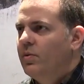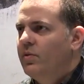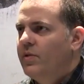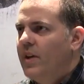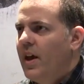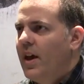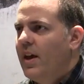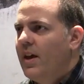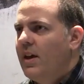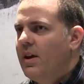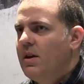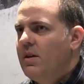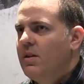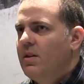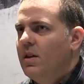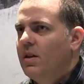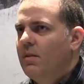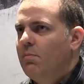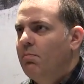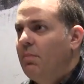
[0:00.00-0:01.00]
say,
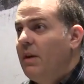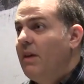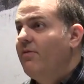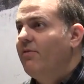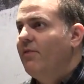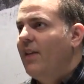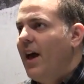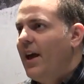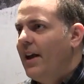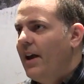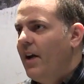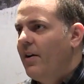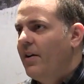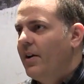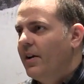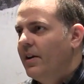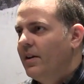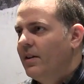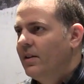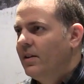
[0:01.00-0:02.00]
the B flag
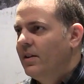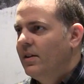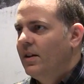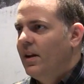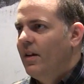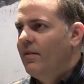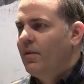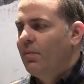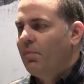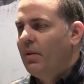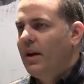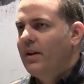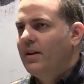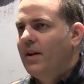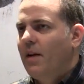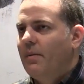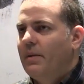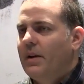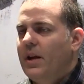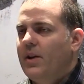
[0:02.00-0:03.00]
area, if you're playing
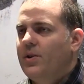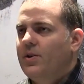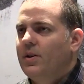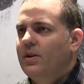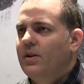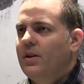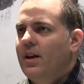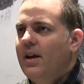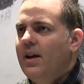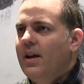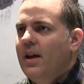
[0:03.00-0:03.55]
domination,